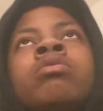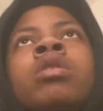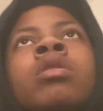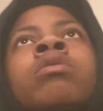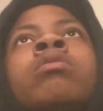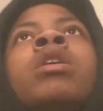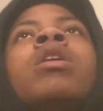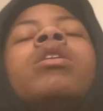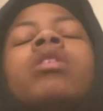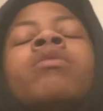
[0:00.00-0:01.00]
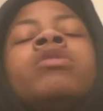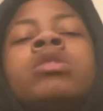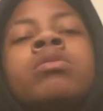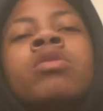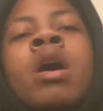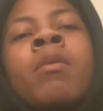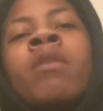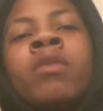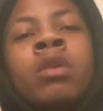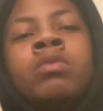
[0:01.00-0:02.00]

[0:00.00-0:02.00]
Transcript: know, if you subscribe, I fuck